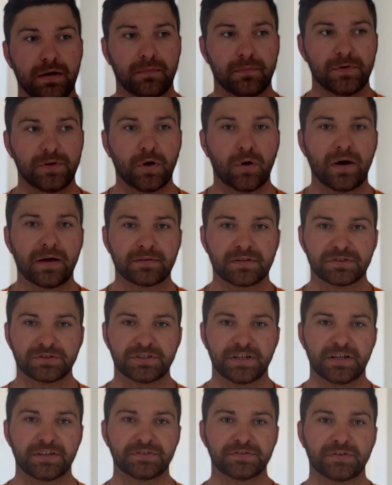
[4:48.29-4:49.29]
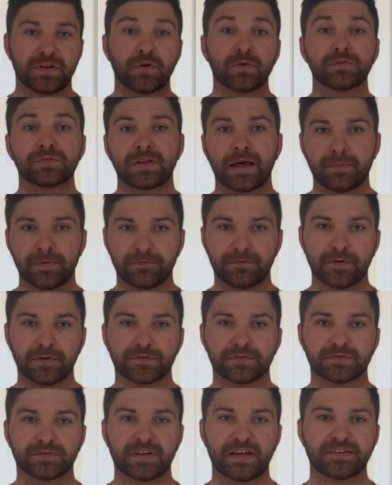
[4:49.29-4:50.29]
you don't have to change those type of
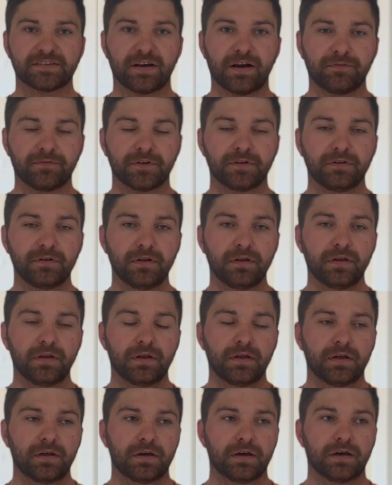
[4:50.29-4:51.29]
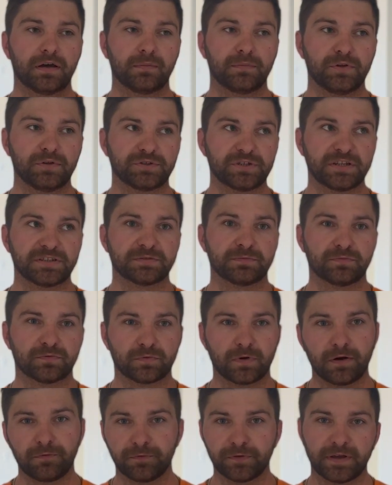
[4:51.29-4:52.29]
filters as often. Mm-hmm. You change them
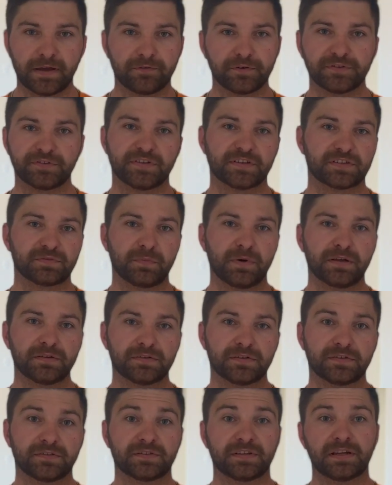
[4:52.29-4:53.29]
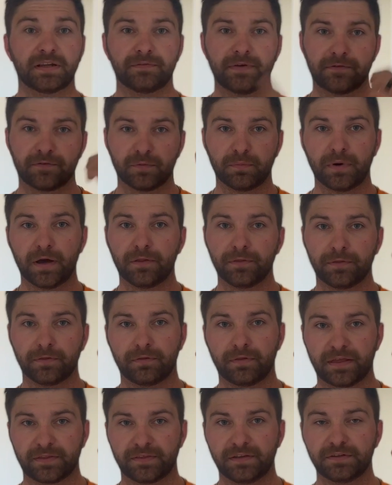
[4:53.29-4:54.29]
roughly every 6 months instead of every month,
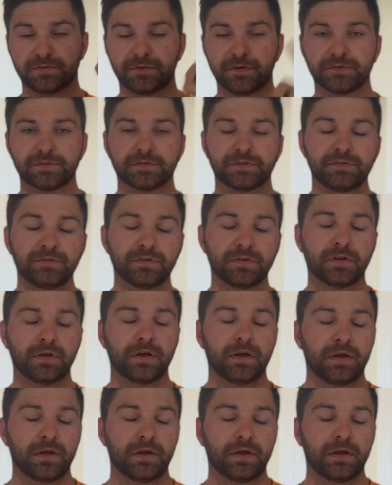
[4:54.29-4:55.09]
like these filters.